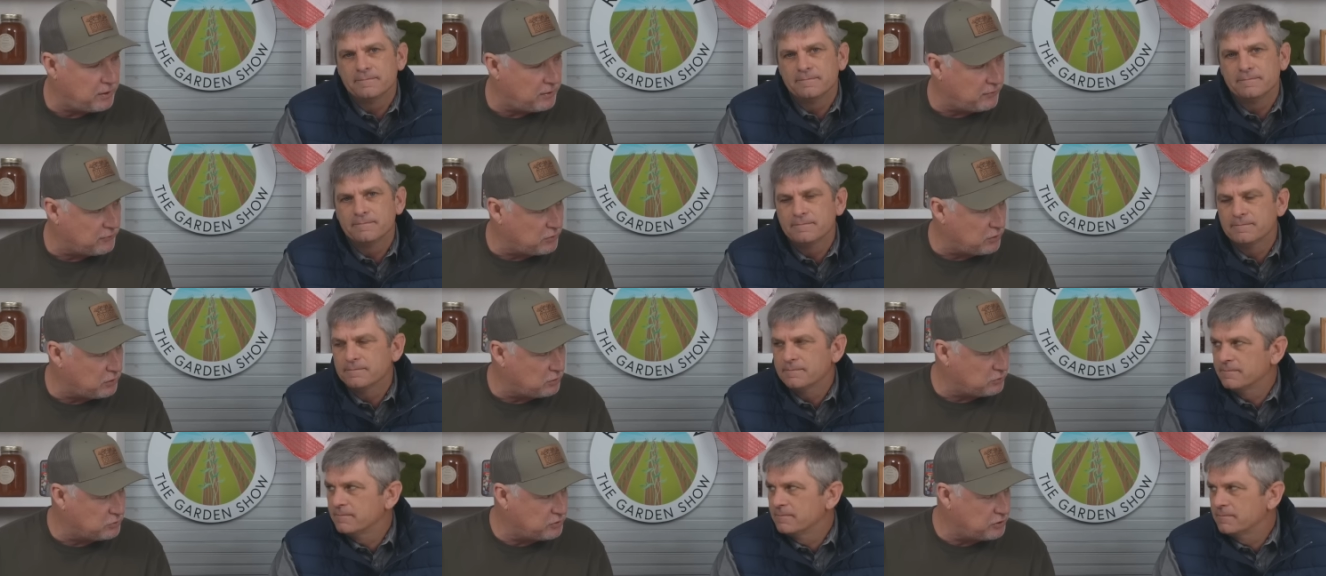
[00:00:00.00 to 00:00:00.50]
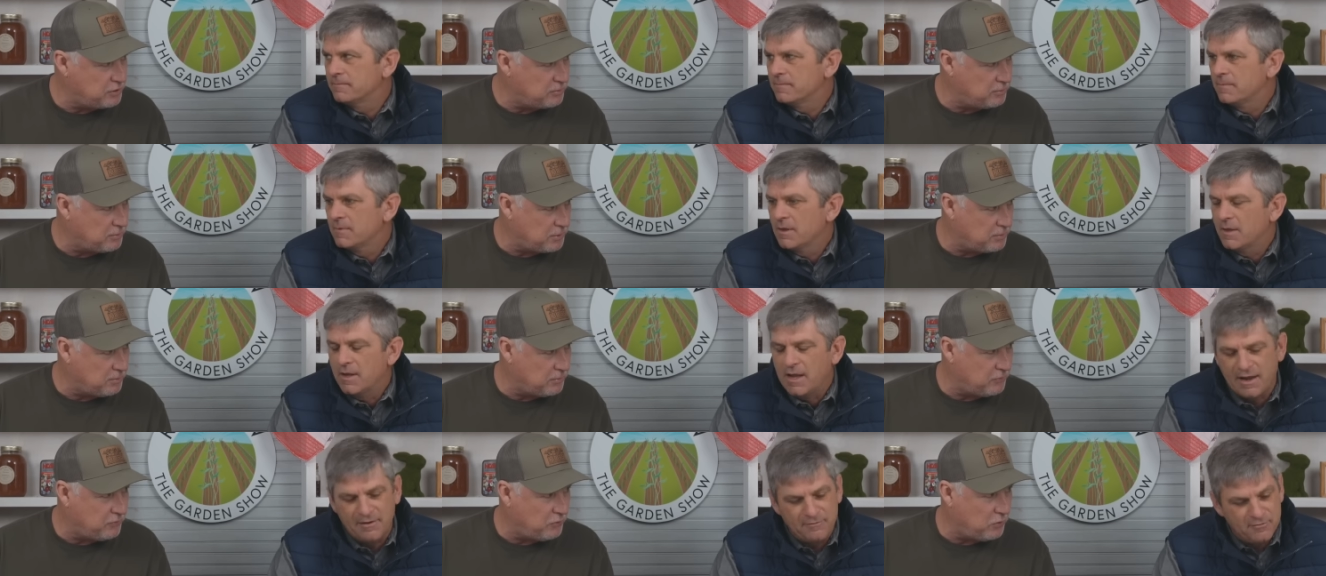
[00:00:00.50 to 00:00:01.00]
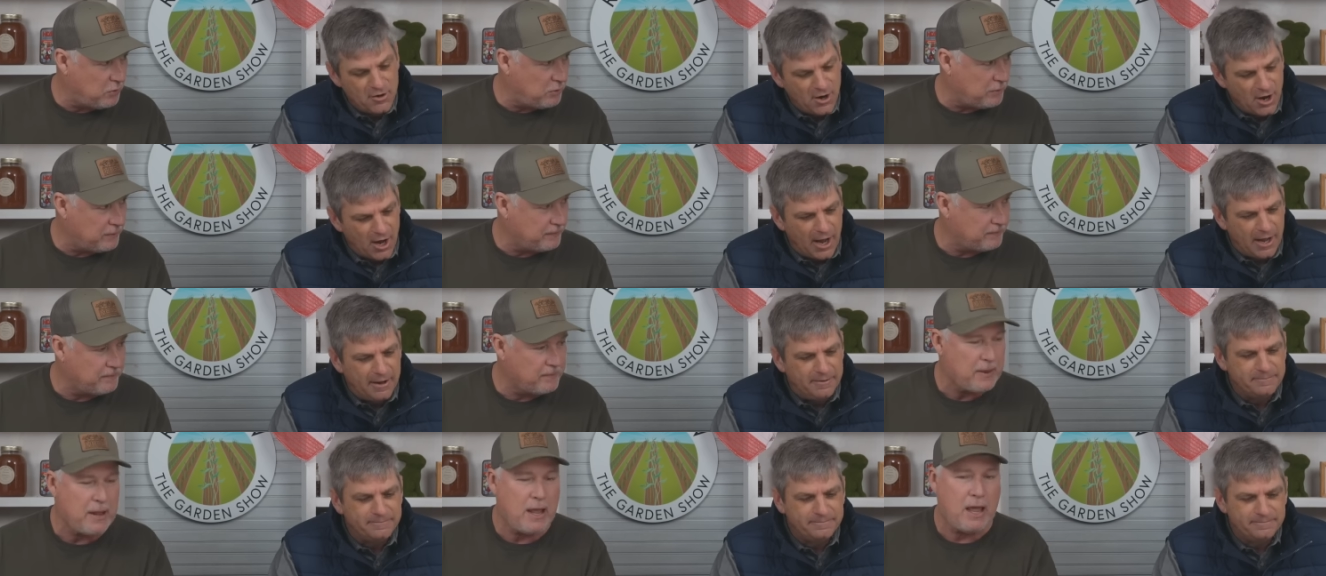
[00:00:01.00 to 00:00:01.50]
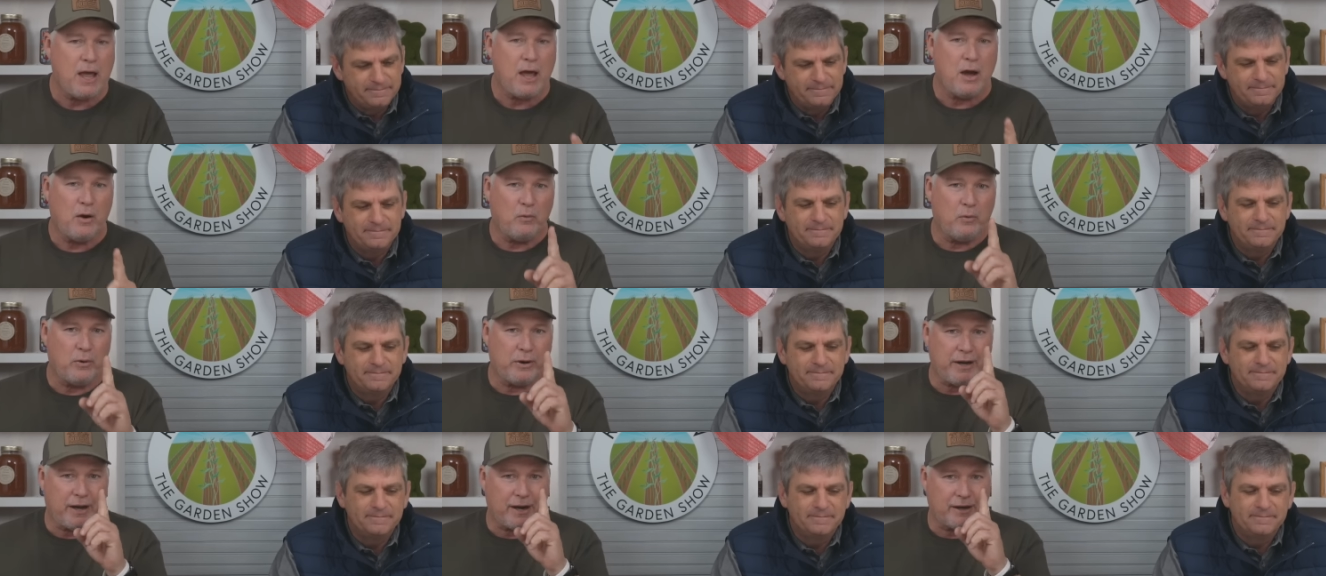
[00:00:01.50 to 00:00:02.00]
Speaker 1: You ever grown turmeric before? Have not.
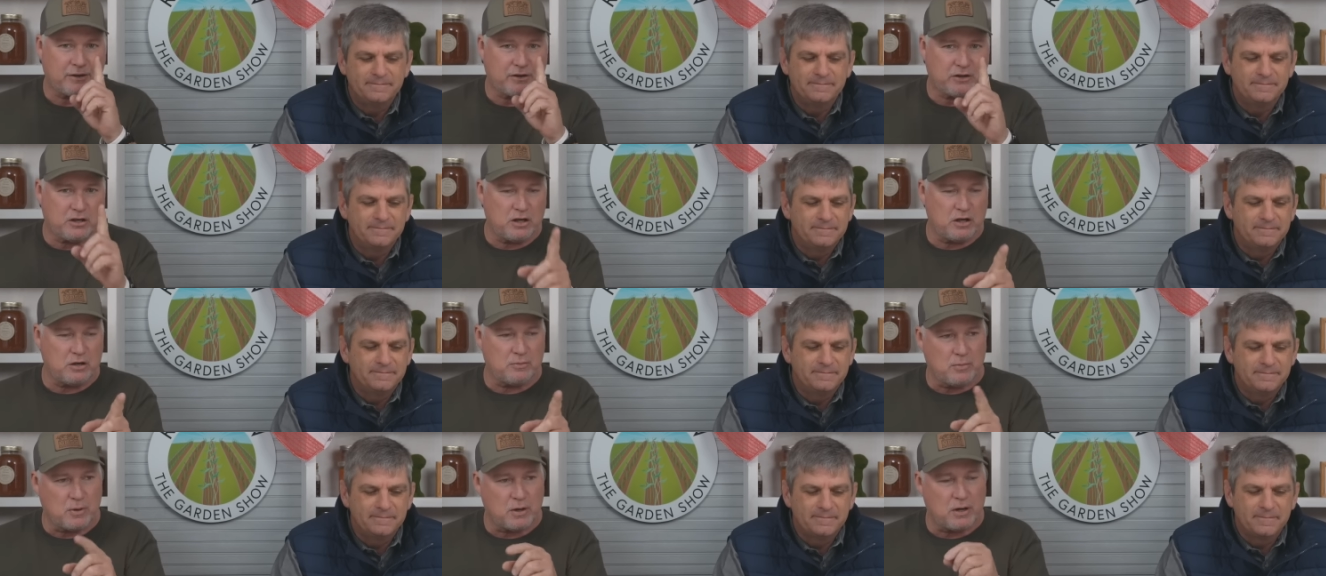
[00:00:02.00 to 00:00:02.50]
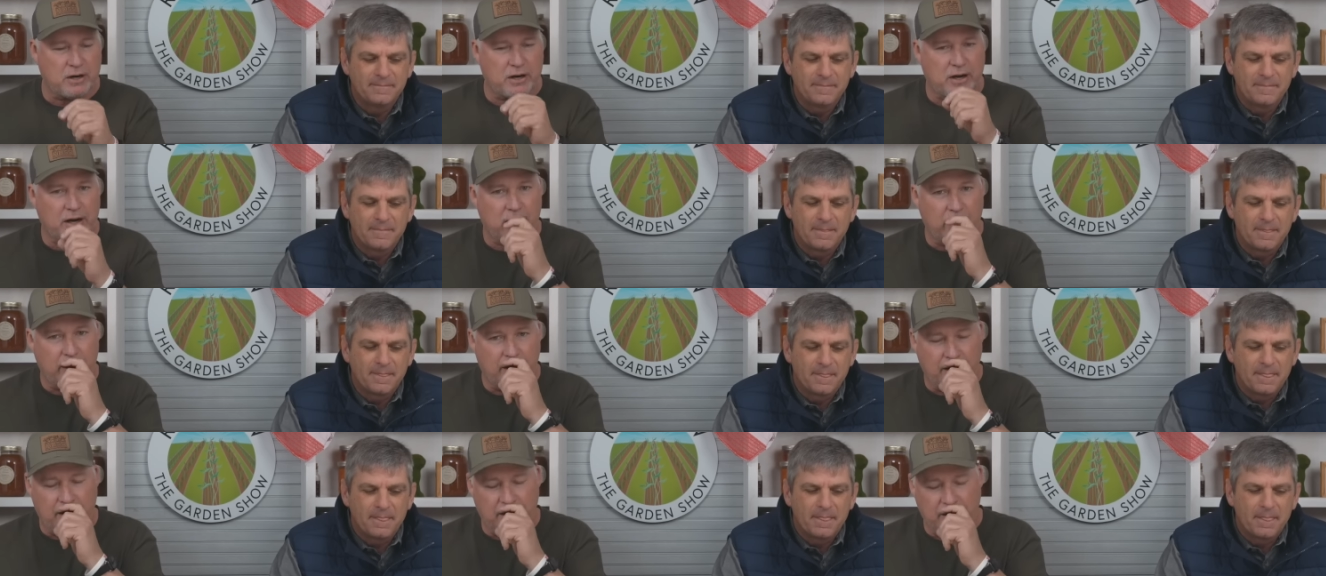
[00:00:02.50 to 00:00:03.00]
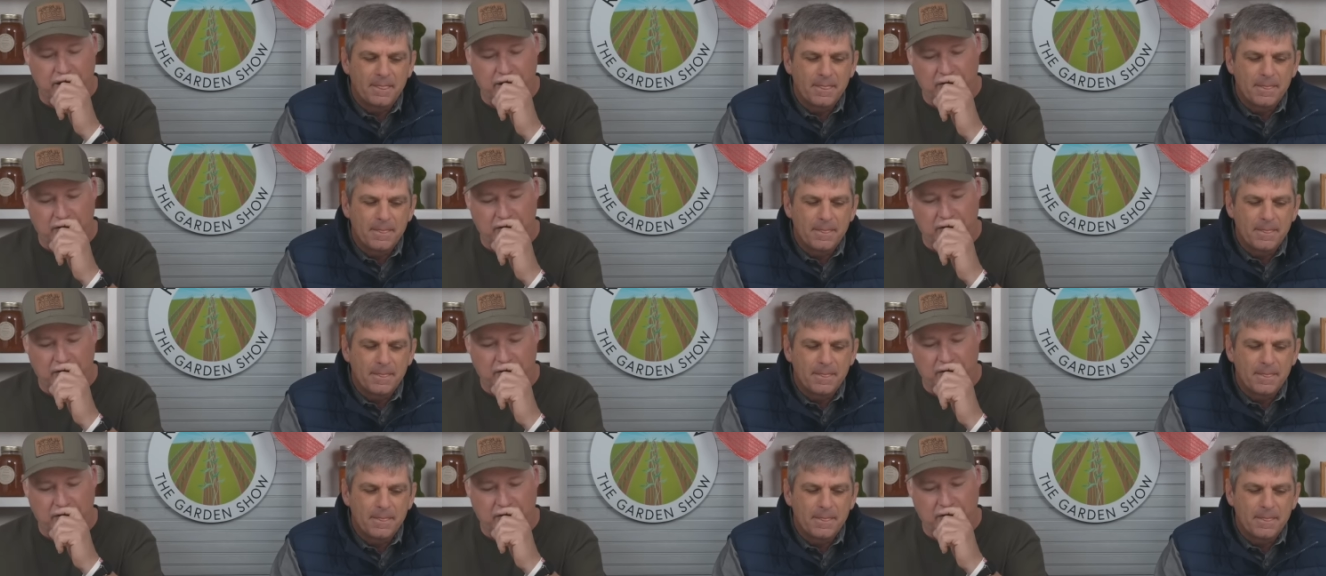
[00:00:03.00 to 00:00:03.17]
We got turmeric uh,